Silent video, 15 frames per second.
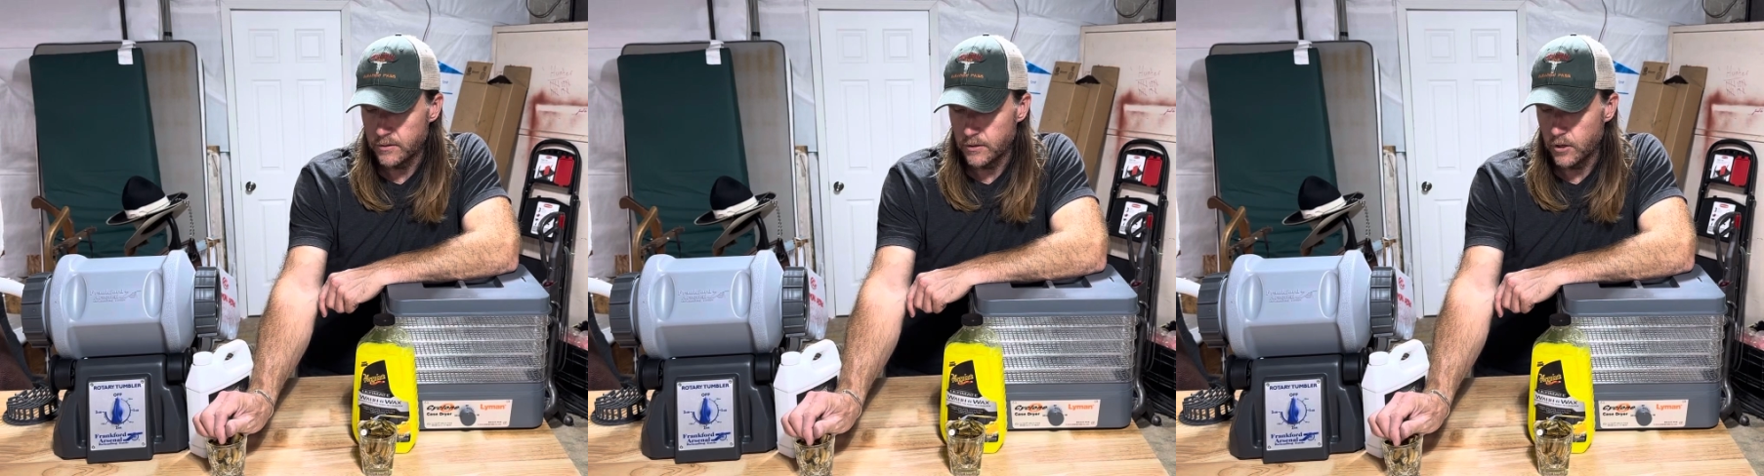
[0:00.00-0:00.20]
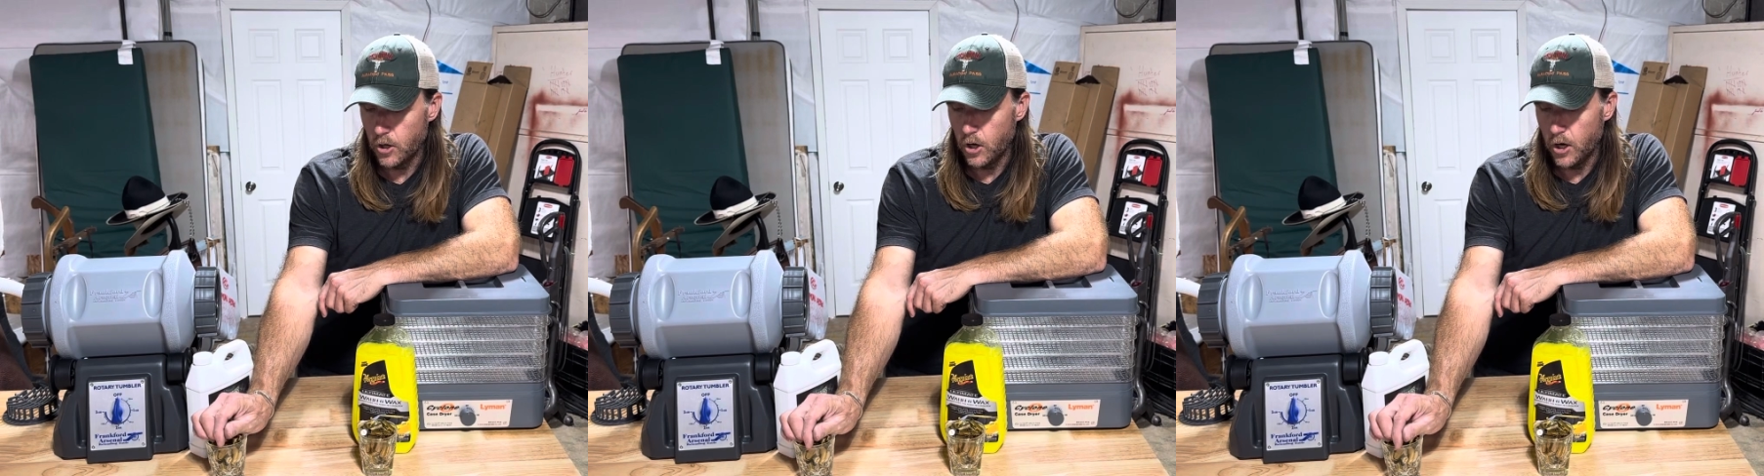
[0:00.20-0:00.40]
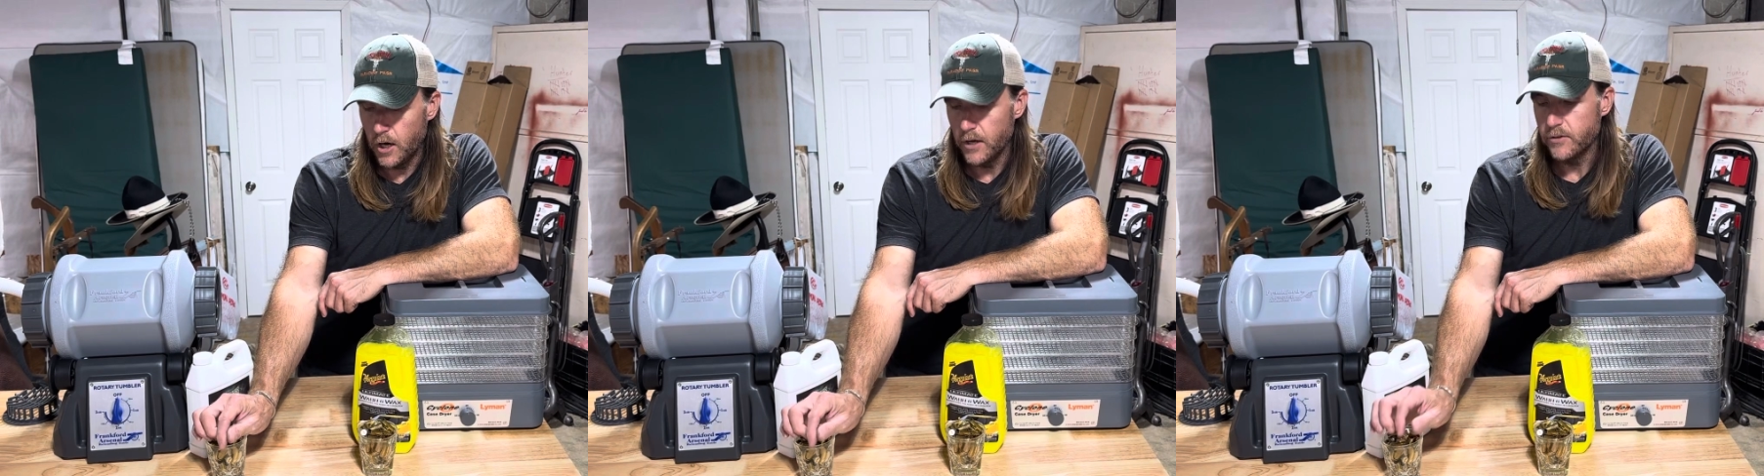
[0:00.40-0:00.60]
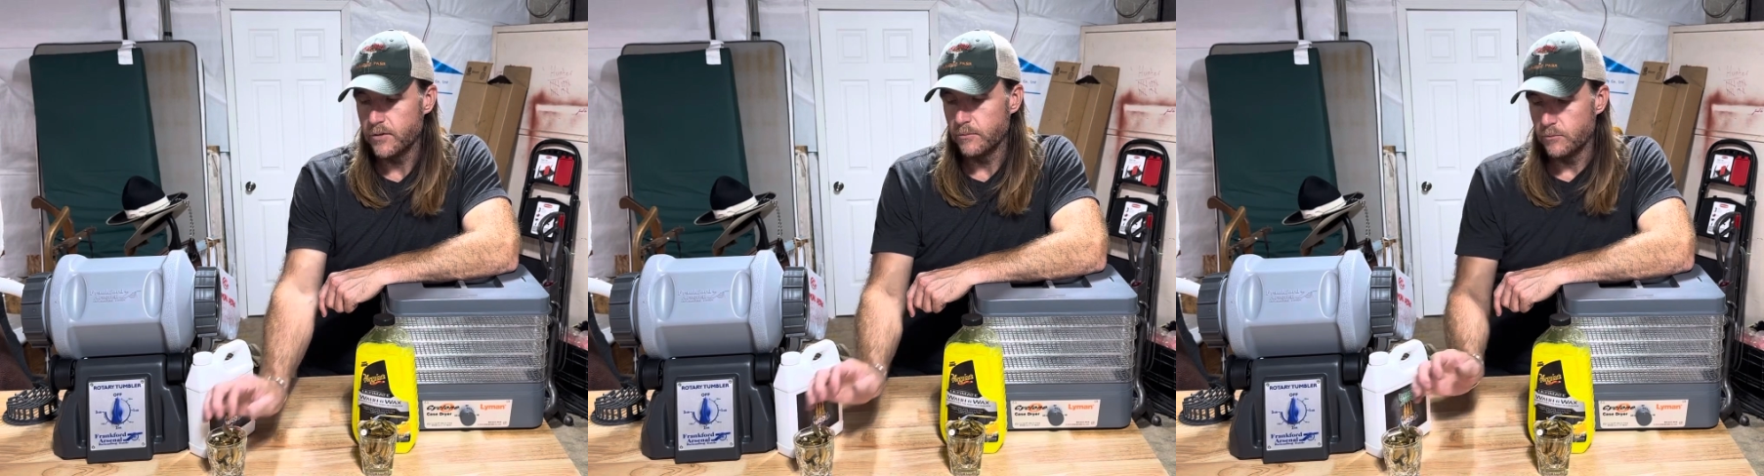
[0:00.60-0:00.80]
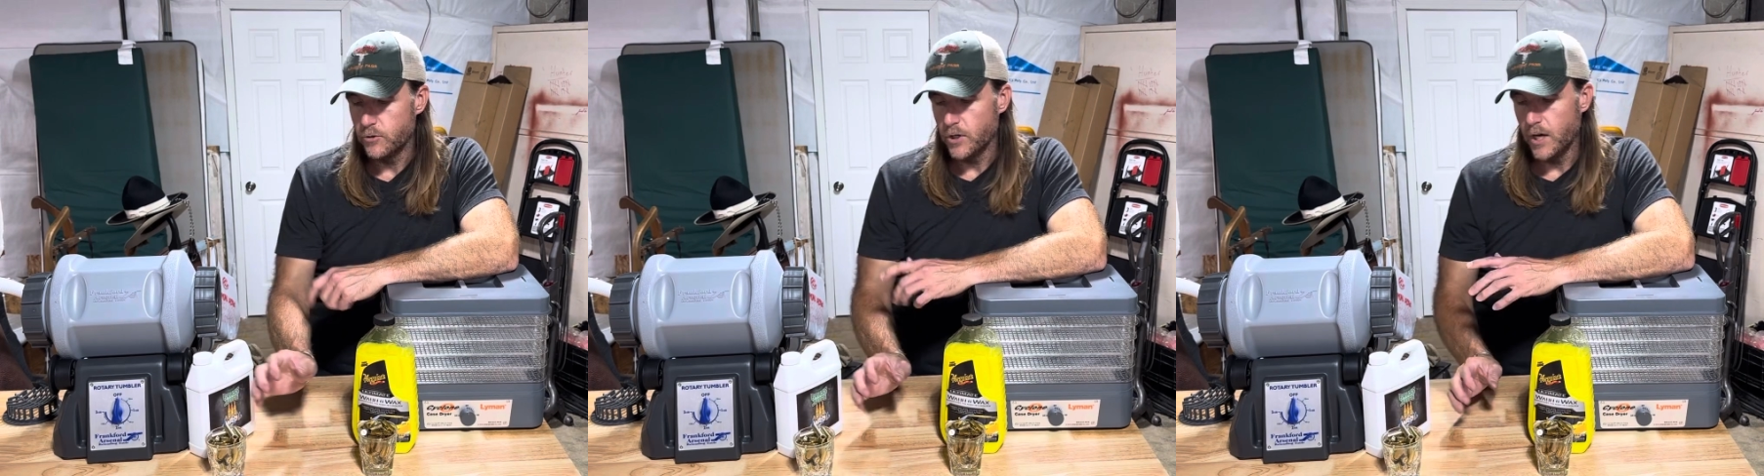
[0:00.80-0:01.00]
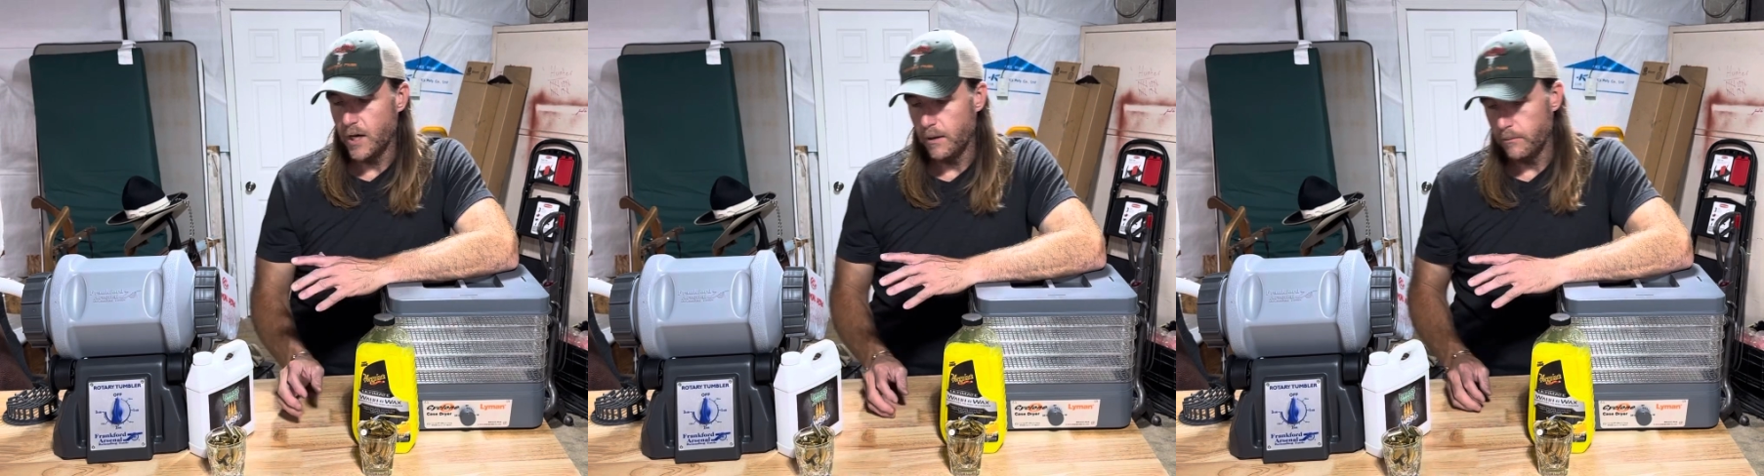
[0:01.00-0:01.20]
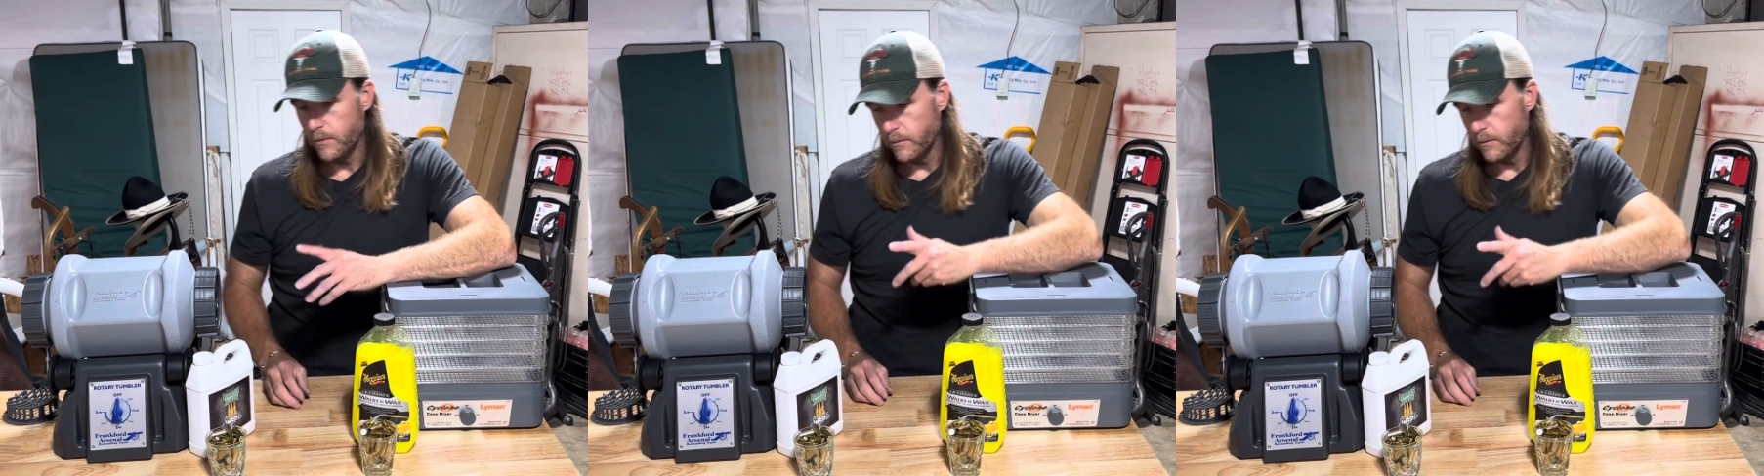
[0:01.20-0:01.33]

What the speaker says: an awesome job.